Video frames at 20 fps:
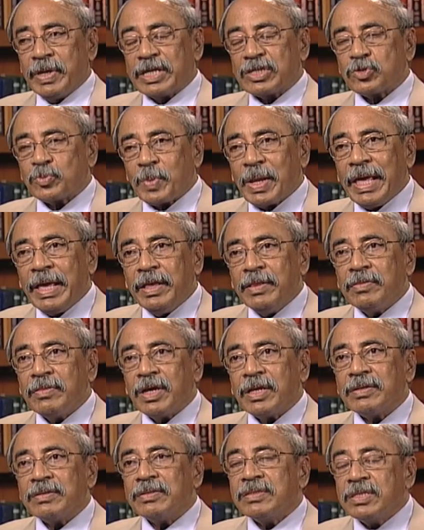explain
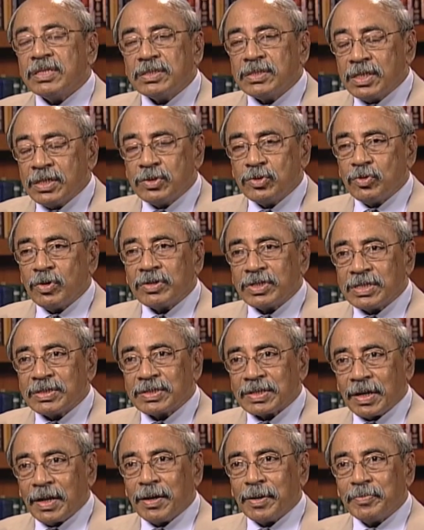that this is not
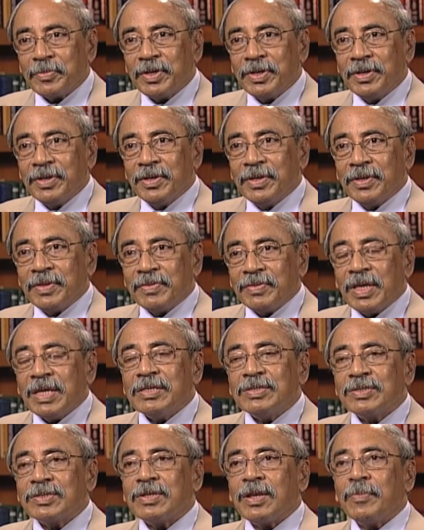Islam. The
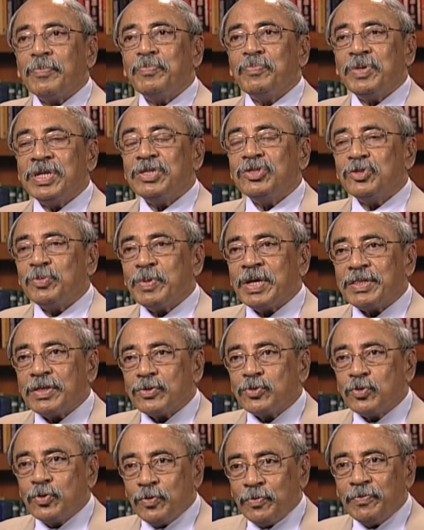Islam preached by the
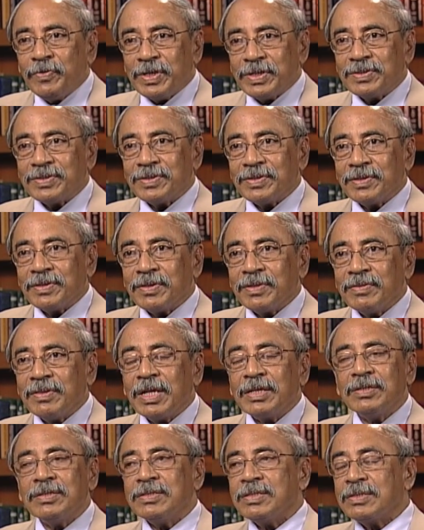Sufis,
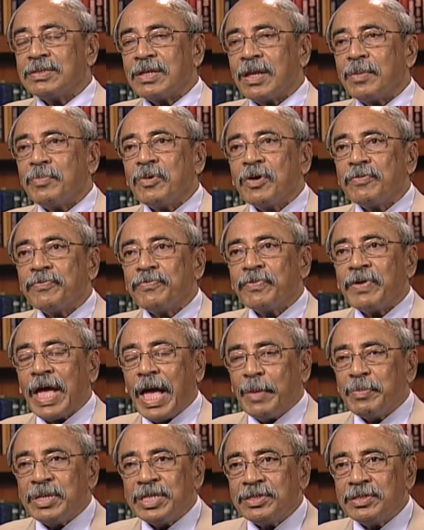that is Islam of
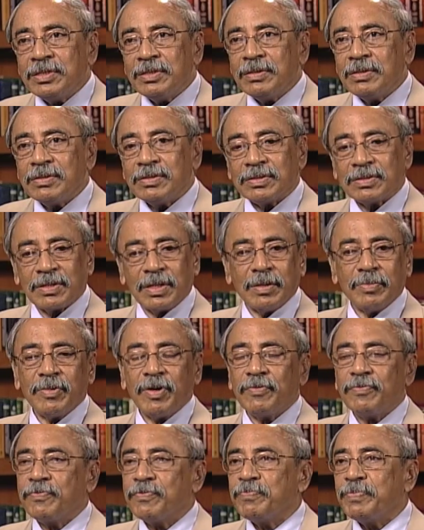amity, Islam
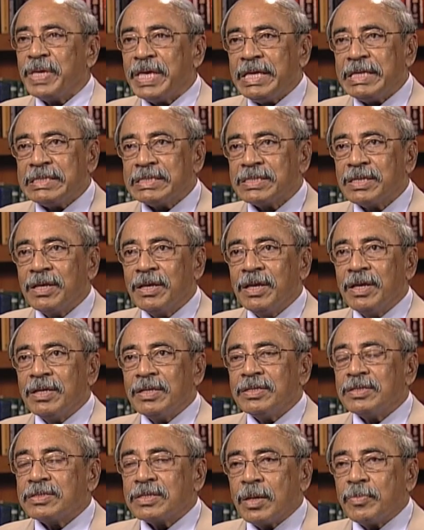of peace,
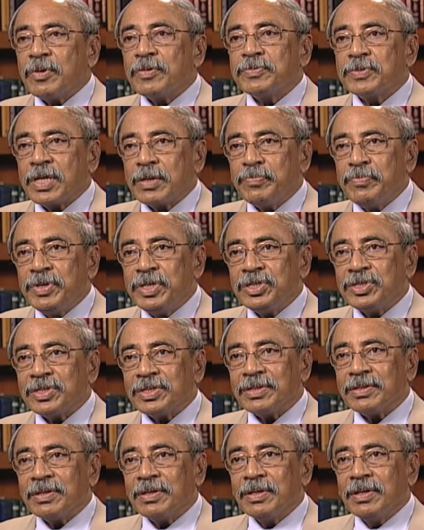Islam of
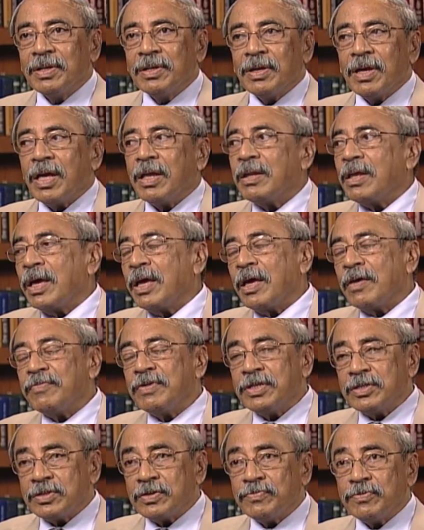submission. And I have
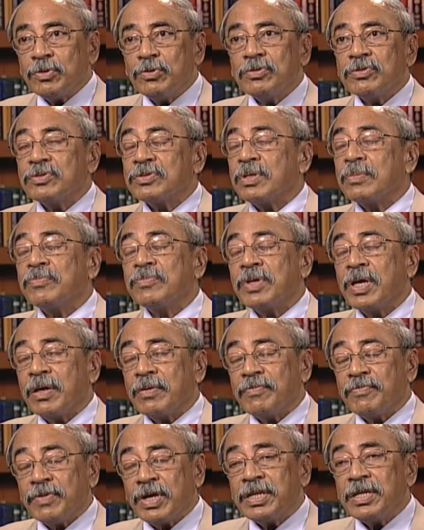interviewed some uh,
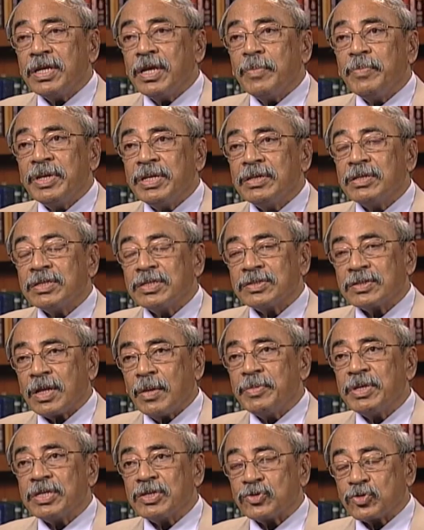very eminent
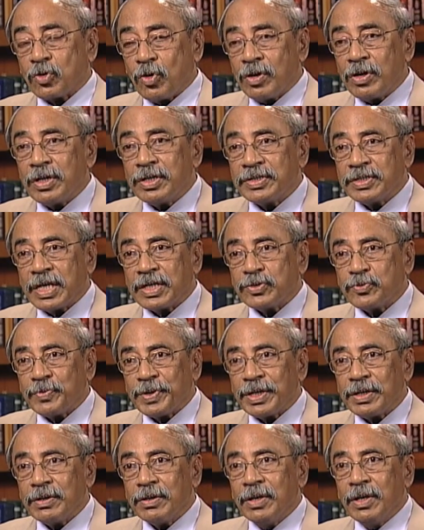Islamic scholars as
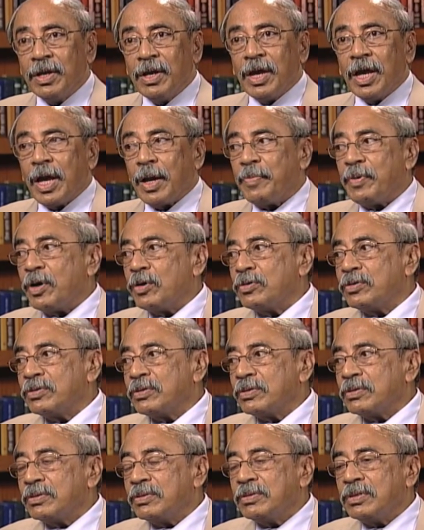well about
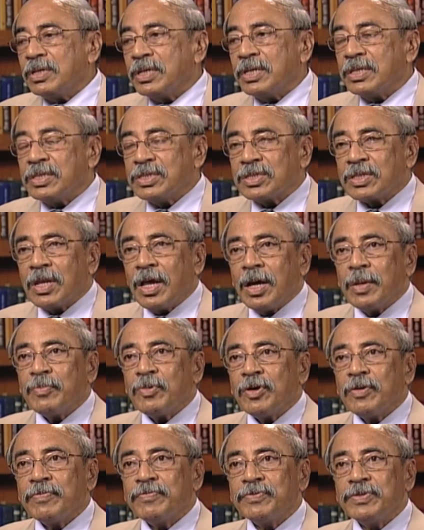the Islam
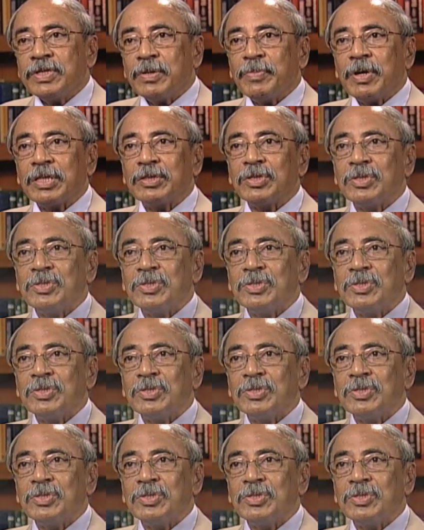of Jamaat